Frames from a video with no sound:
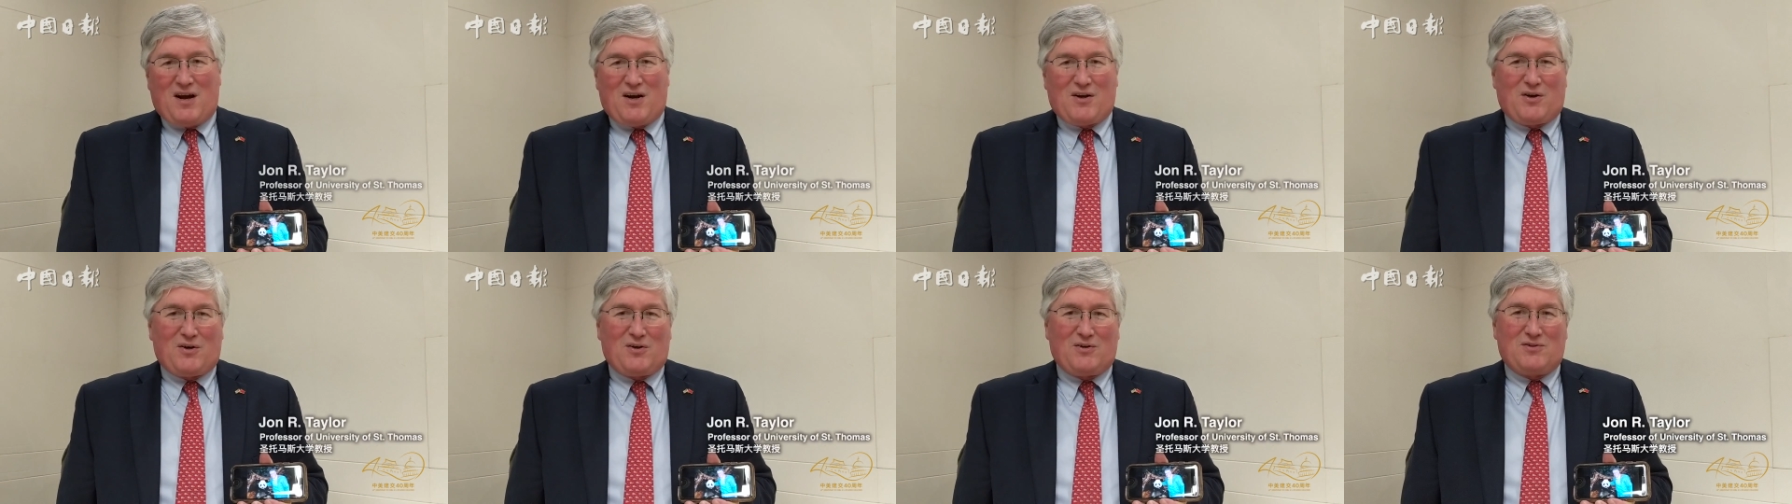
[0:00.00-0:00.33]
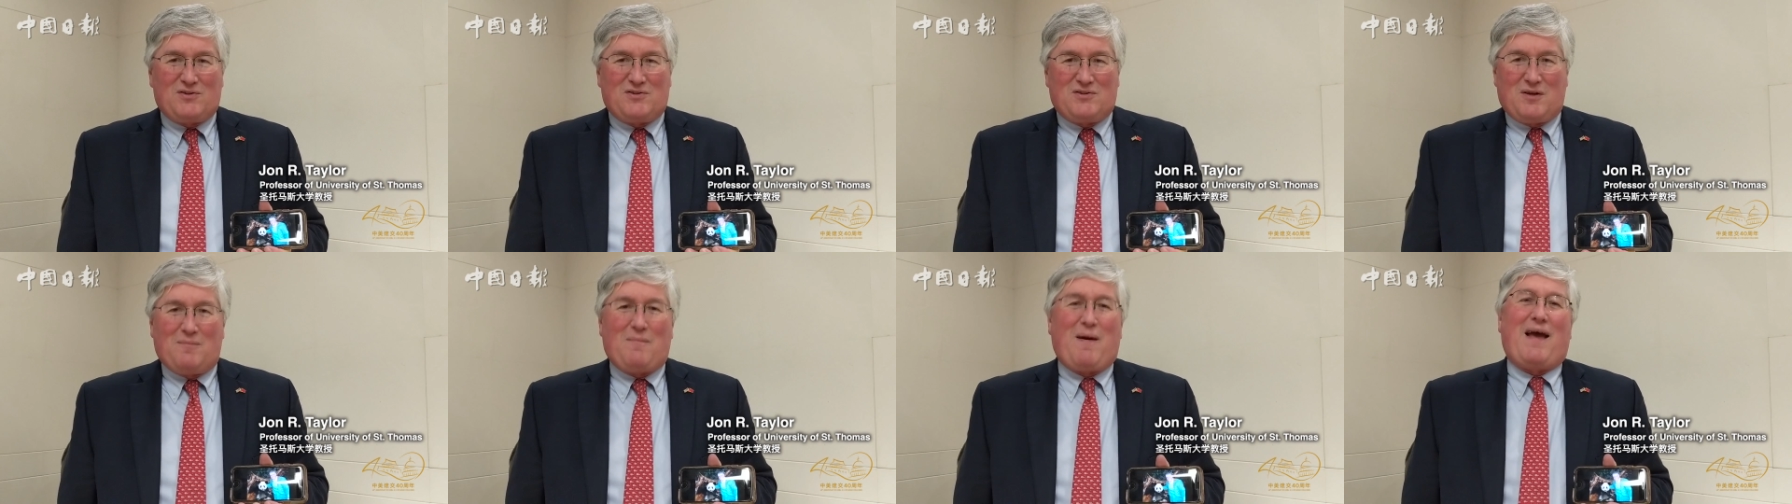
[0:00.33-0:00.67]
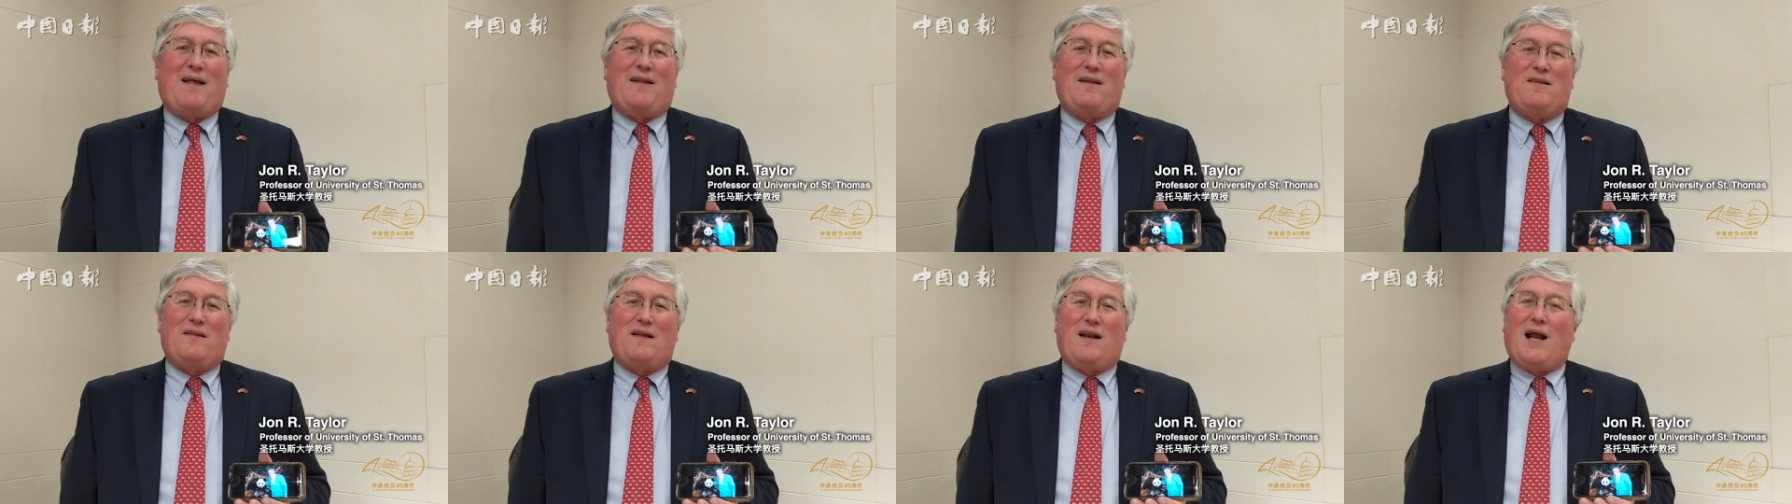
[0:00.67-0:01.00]
bit younger,
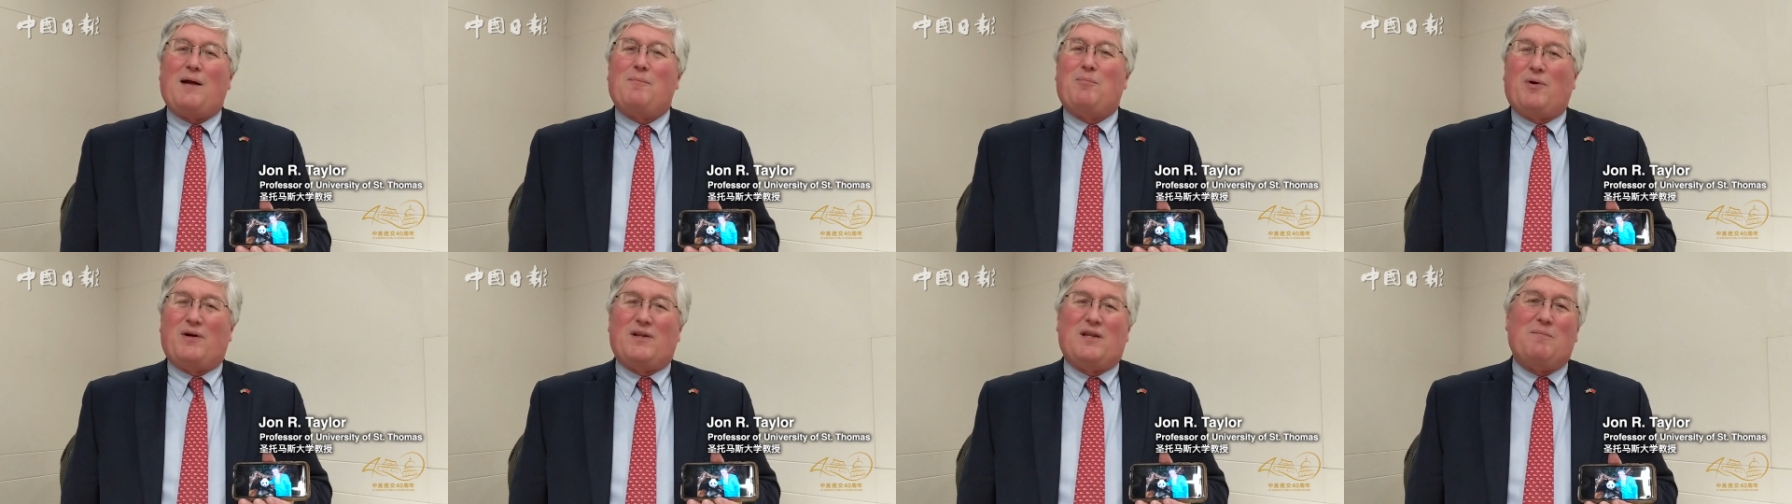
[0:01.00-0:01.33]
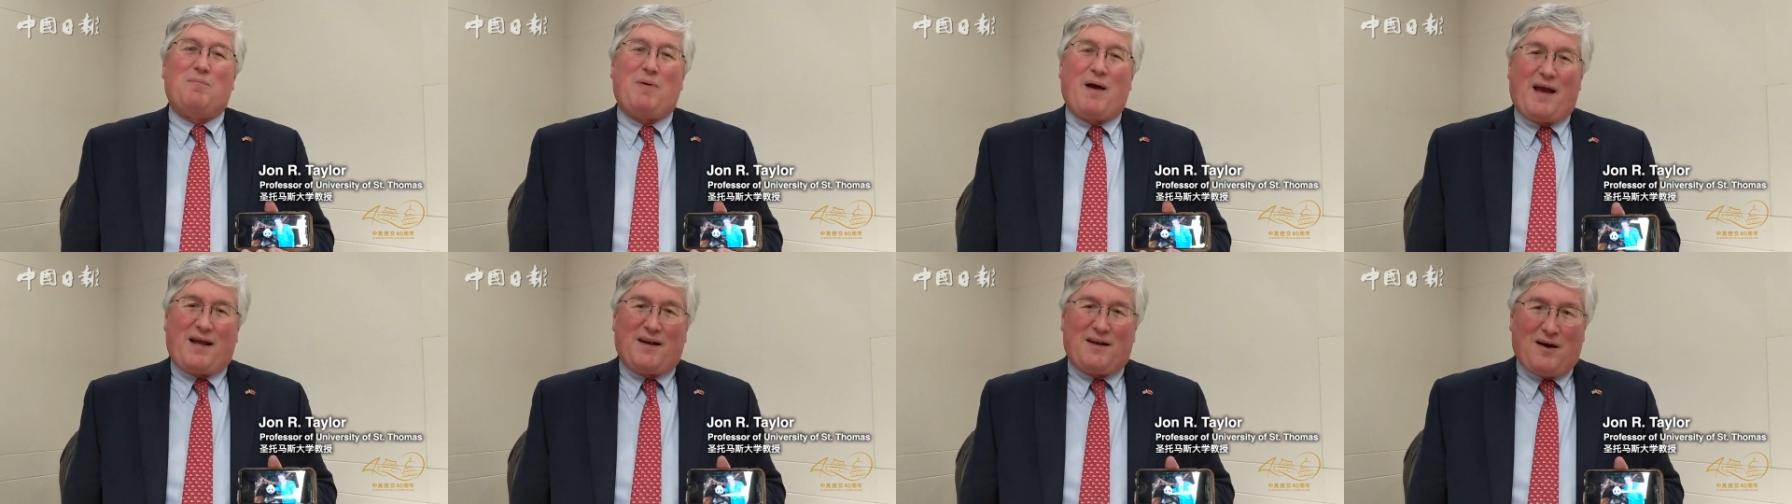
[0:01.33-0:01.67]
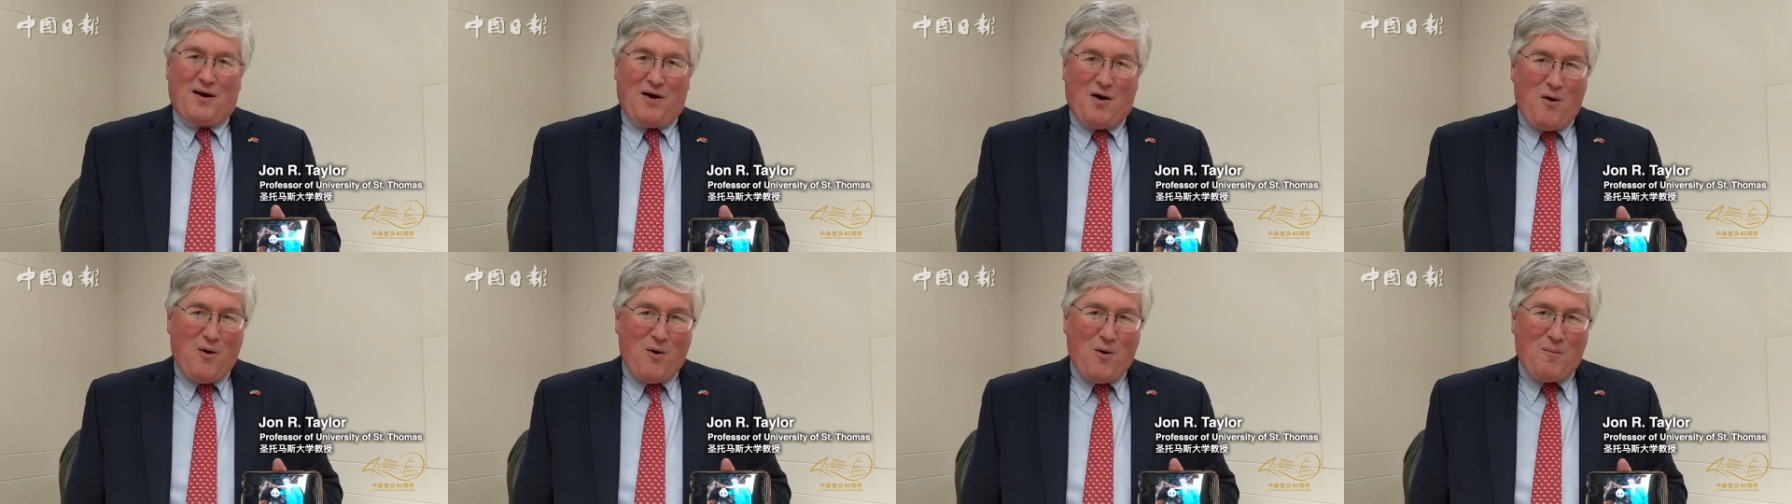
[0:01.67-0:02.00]
demanded that I bring the
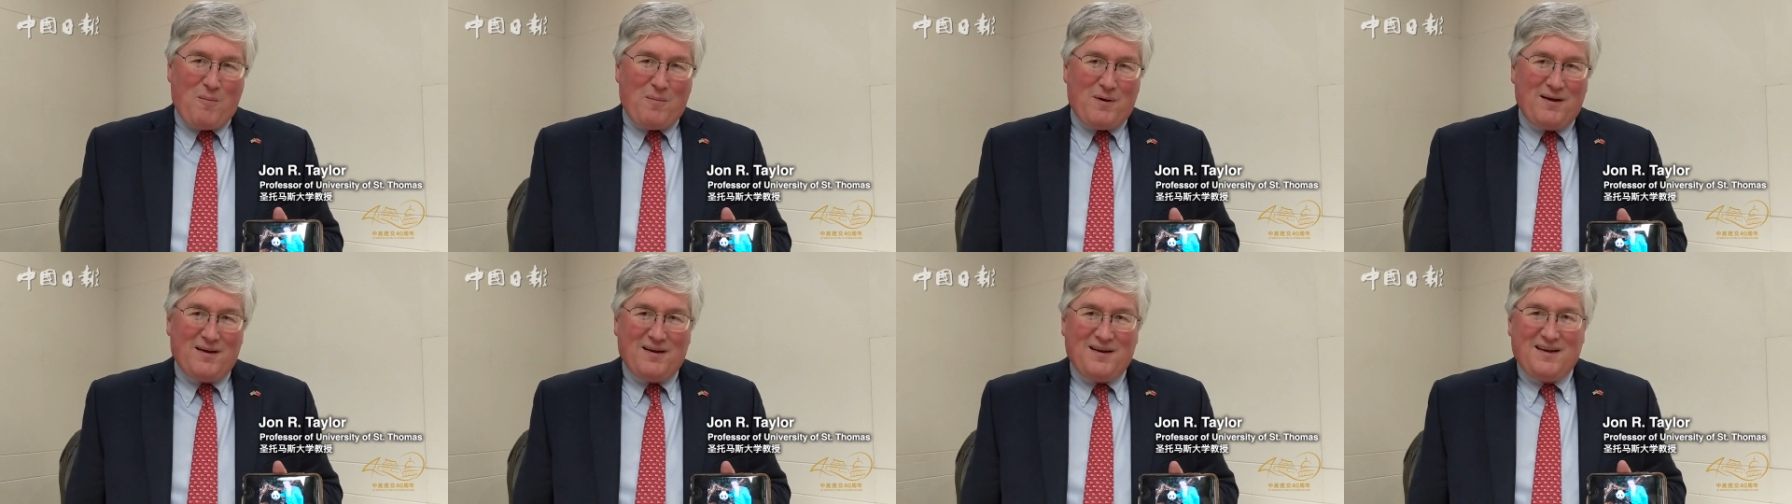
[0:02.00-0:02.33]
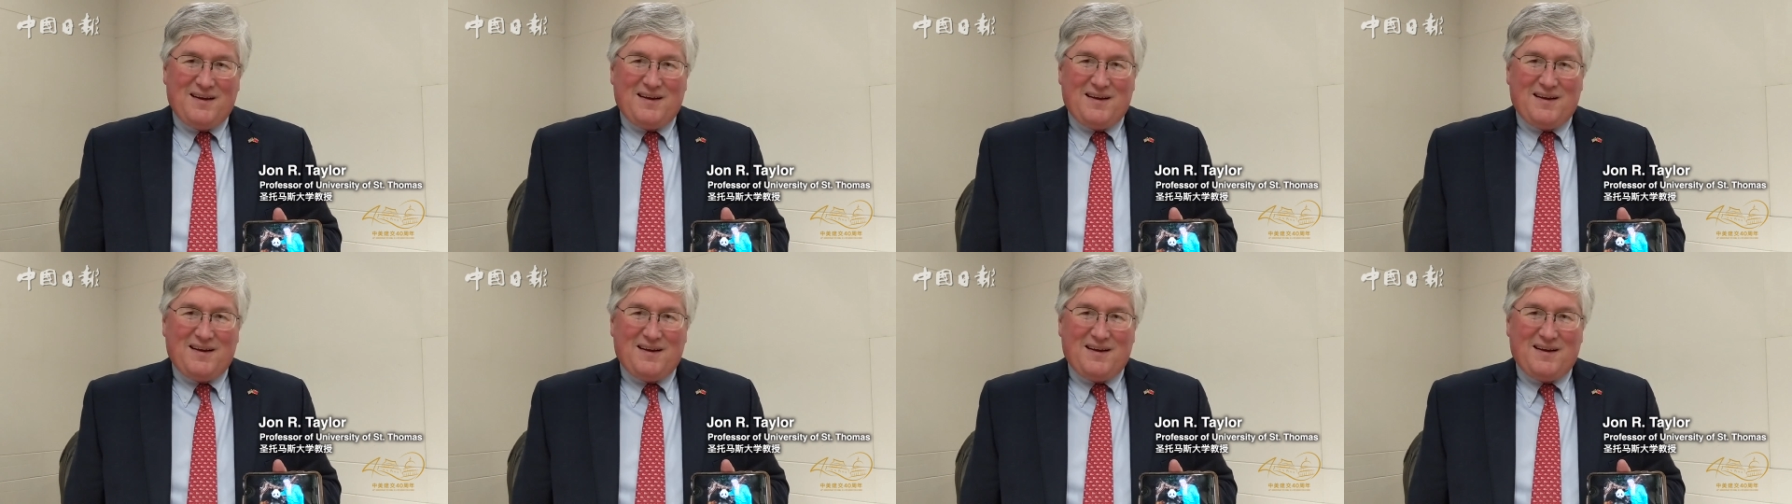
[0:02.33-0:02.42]
panda home.